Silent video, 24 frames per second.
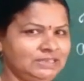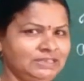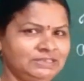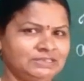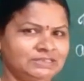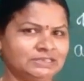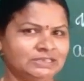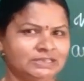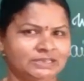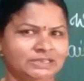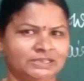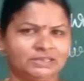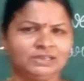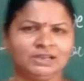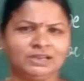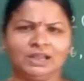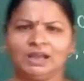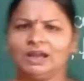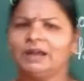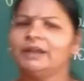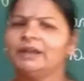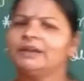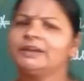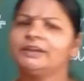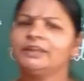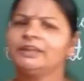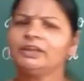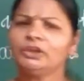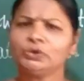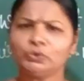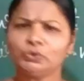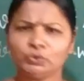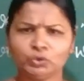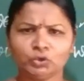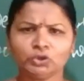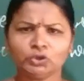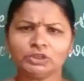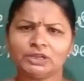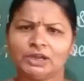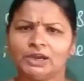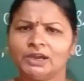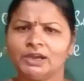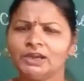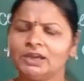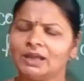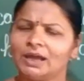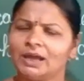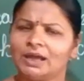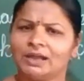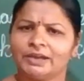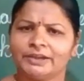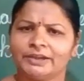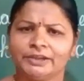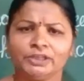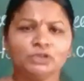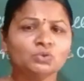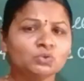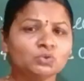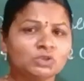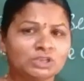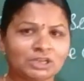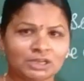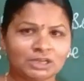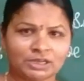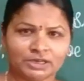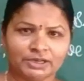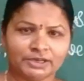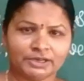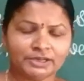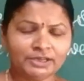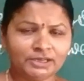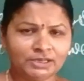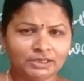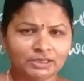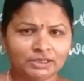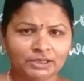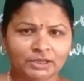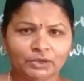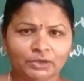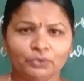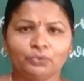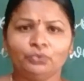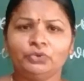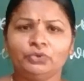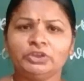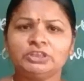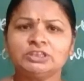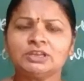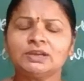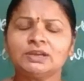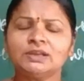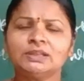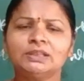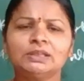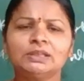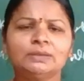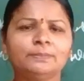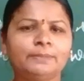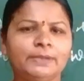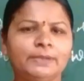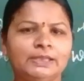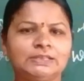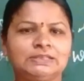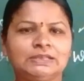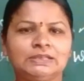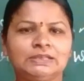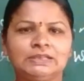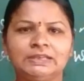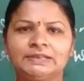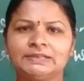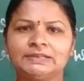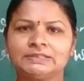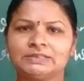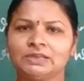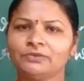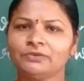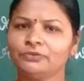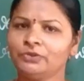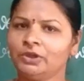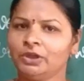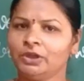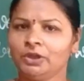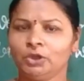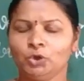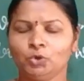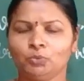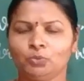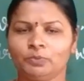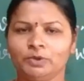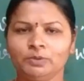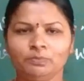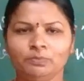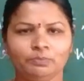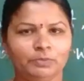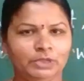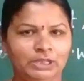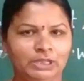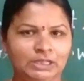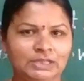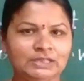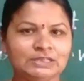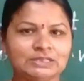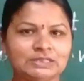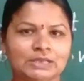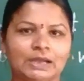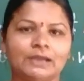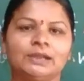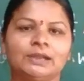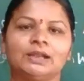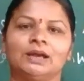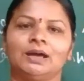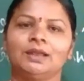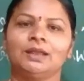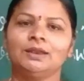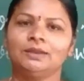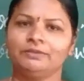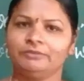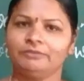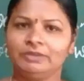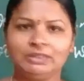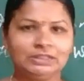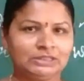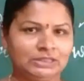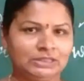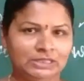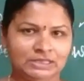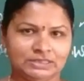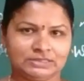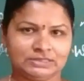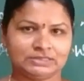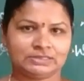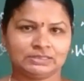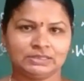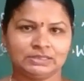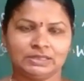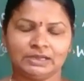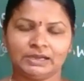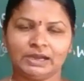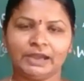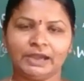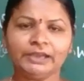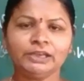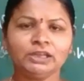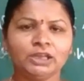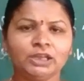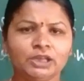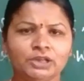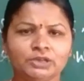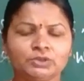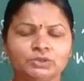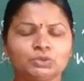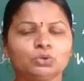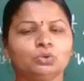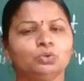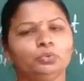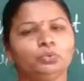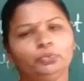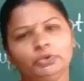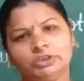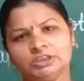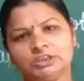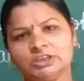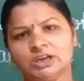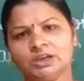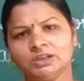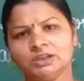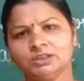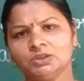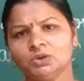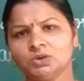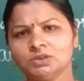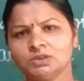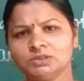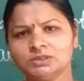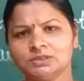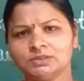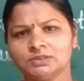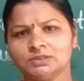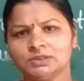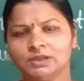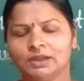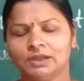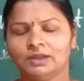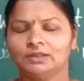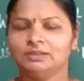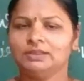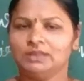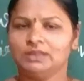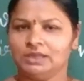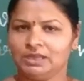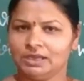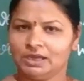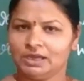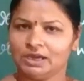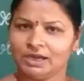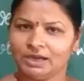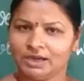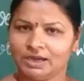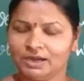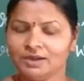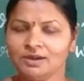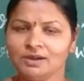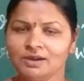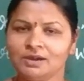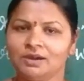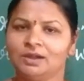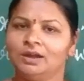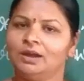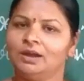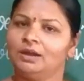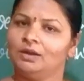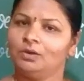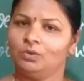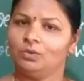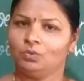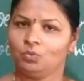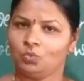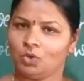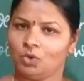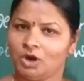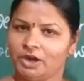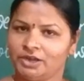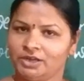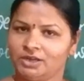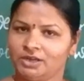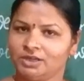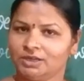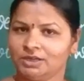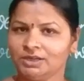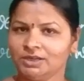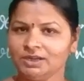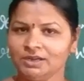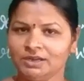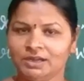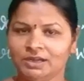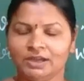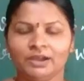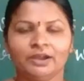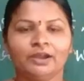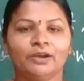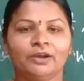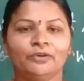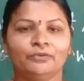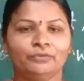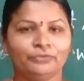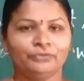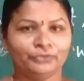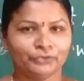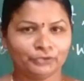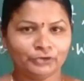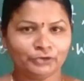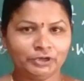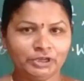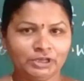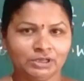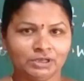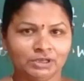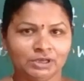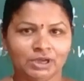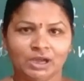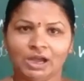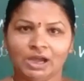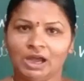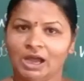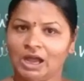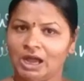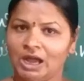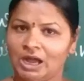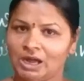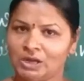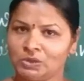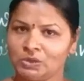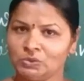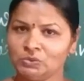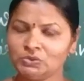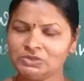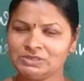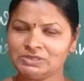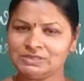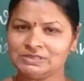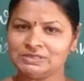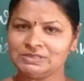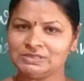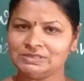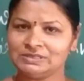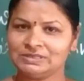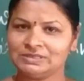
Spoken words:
See children, already you know that, already you learned which are the basic needs of human beings and all living things, right? So which are those? They are water, food, house,